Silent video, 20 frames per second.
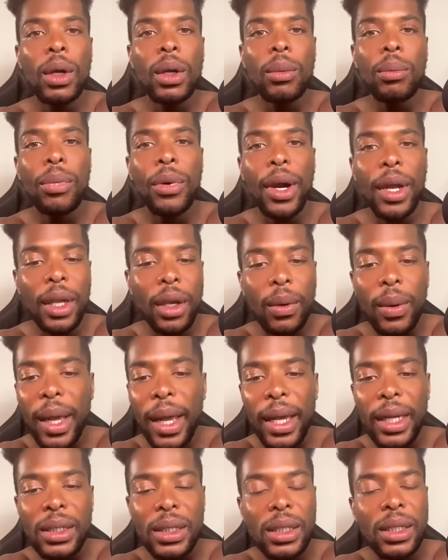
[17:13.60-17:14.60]
Bring your
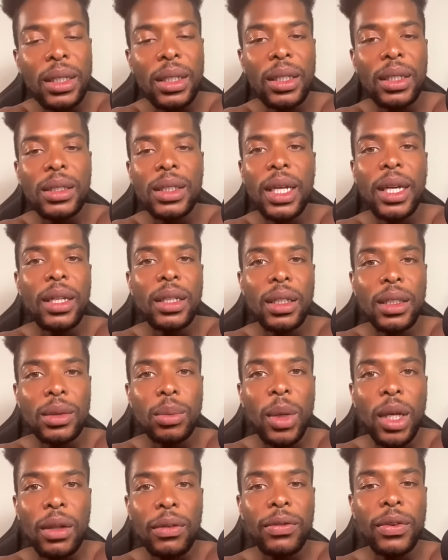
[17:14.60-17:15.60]
ass here and take these
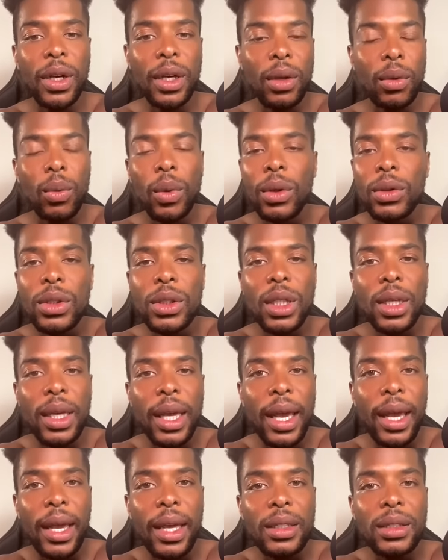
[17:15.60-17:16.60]
motherfucking roasting
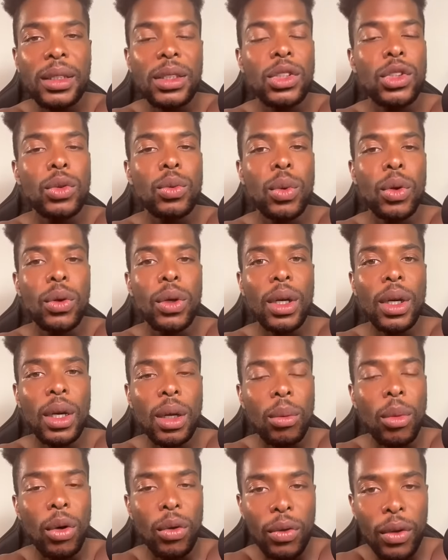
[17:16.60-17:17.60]
gags since you want to
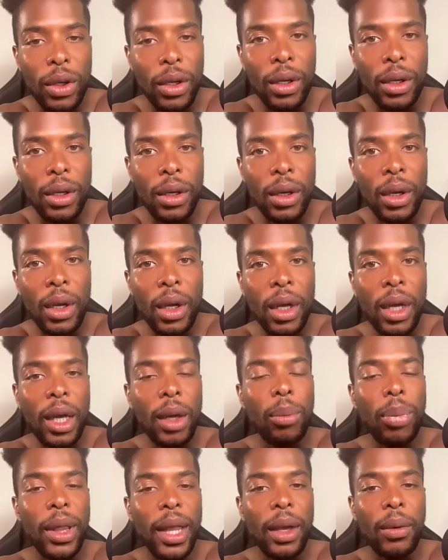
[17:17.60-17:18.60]
come over here
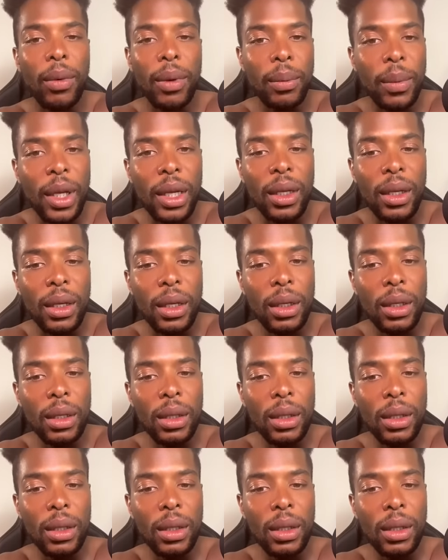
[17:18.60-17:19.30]
and play with me.